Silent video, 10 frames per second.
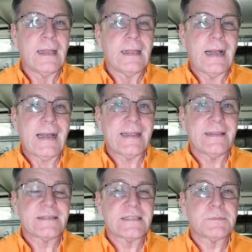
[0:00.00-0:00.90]
Hi,
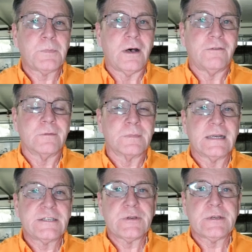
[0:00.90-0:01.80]
this is Paul from
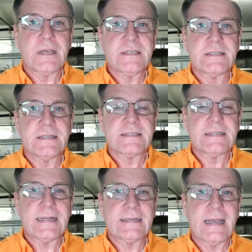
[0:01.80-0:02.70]

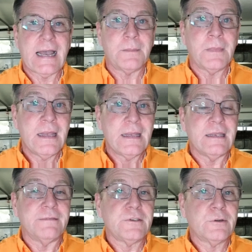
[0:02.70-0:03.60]
countrycraziness.com.
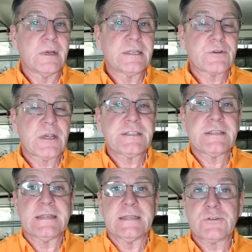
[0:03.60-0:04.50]
If you're
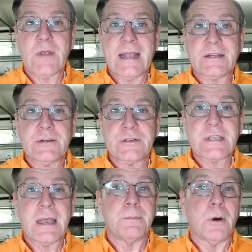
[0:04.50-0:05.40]
interested in
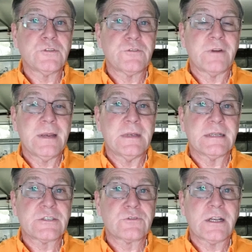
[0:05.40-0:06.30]
tractors, post-frame
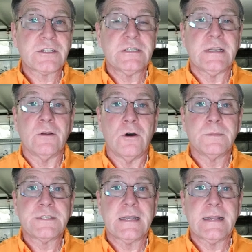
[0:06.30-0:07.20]
construction, and
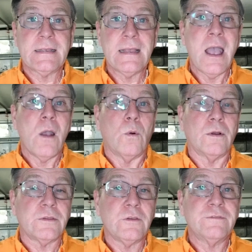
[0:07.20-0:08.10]
homesteading,
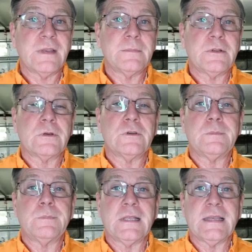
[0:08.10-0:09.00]
well, you've come to a
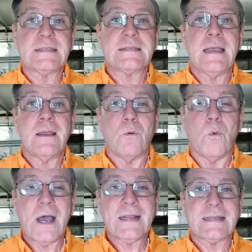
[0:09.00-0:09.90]
good place.
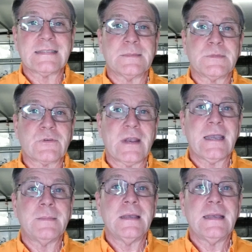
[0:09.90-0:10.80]
Why not
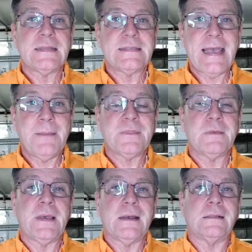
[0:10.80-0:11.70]
subscribe, tap the
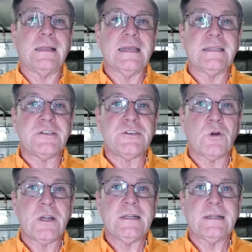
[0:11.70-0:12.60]
bell, and
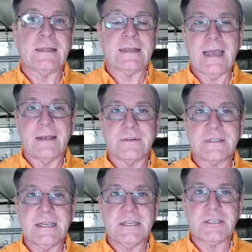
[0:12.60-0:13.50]
join in on the
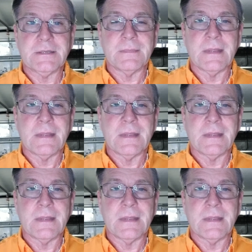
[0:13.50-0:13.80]
conversation?